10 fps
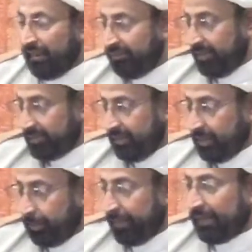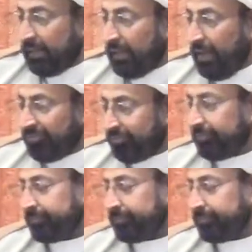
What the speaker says: he was the companion of